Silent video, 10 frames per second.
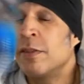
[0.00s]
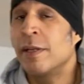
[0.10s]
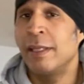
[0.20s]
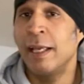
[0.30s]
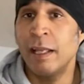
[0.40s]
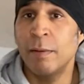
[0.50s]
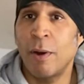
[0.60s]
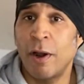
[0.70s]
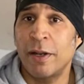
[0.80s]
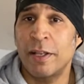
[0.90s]
The kneeling
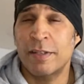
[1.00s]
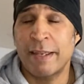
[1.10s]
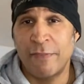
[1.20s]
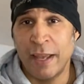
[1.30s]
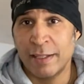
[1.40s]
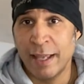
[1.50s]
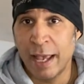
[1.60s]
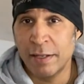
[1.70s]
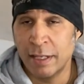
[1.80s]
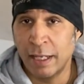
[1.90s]
part is
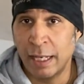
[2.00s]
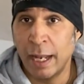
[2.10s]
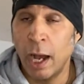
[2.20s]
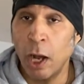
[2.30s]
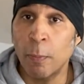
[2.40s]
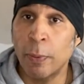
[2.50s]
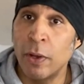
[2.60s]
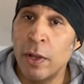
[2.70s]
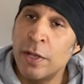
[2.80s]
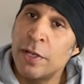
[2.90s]
fantastic and help
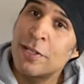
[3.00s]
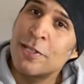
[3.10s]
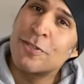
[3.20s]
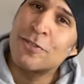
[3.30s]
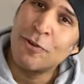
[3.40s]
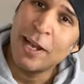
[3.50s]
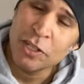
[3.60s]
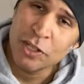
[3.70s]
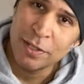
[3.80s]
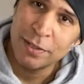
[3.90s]

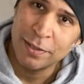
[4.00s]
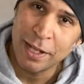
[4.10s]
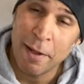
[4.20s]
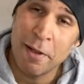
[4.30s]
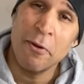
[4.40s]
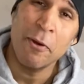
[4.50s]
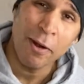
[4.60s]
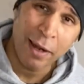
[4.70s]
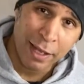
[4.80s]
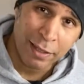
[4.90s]
stretch
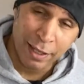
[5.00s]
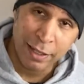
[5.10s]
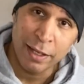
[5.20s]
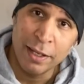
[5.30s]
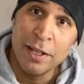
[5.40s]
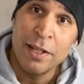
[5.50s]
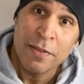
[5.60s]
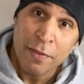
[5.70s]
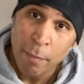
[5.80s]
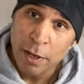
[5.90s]
or lengthen
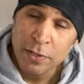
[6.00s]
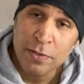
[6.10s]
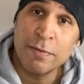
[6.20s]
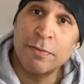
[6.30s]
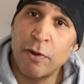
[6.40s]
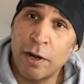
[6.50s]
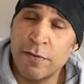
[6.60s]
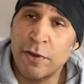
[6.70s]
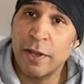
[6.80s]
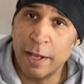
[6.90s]
the muscles in front
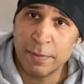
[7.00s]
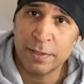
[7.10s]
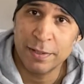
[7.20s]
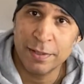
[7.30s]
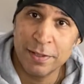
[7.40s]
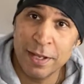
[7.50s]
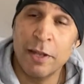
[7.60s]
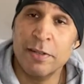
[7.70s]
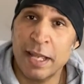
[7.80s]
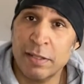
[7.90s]
of your hips.
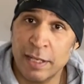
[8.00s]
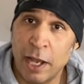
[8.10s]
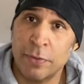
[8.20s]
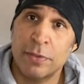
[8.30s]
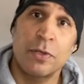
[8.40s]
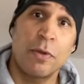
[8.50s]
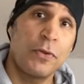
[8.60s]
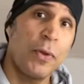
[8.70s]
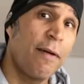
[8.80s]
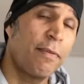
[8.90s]
How does that sound? So
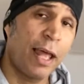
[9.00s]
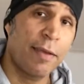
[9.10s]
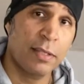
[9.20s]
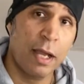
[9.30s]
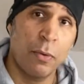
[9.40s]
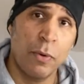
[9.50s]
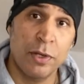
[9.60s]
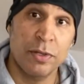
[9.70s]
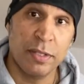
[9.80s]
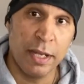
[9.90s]
if you have a lifestyle where
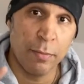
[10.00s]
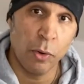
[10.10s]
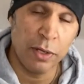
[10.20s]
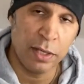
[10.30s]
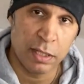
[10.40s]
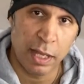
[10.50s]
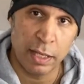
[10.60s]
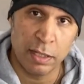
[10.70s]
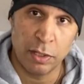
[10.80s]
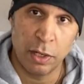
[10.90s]
you're sitting more these
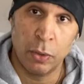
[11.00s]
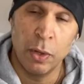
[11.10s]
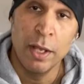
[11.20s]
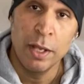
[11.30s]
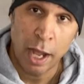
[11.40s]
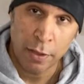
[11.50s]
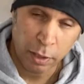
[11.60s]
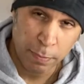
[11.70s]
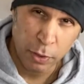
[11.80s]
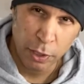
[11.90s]
days, on the
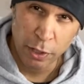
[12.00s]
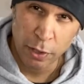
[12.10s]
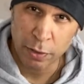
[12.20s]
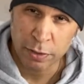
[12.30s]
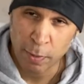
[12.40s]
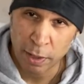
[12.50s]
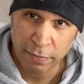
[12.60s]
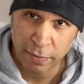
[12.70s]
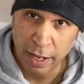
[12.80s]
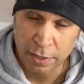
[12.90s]
computer or a smart
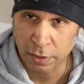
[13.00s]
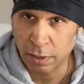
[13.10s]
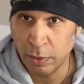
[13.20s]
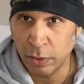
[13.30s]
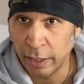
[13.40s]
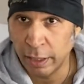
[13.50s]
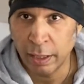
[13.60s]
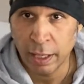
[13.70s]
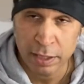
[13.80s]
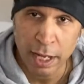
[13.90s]
device or commuting,
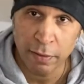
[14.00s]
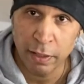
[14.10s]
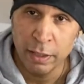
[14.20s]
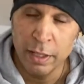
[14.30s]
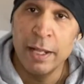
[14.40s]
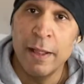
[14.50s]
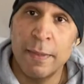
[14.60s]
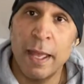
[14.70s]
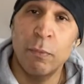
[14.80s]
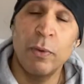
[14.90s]
etc.,
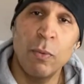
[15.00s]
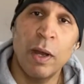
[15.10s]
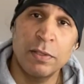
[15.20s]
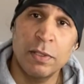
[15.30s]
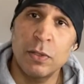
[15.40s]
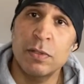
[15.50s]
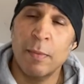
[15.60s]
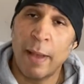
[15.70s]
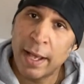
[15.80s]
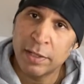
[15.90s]
then we want to do
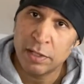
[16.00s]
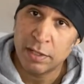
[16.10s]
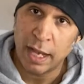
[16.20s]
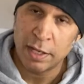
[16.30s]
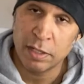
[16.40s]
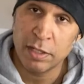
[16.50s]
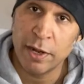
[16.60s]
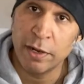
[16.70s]
some exercises that are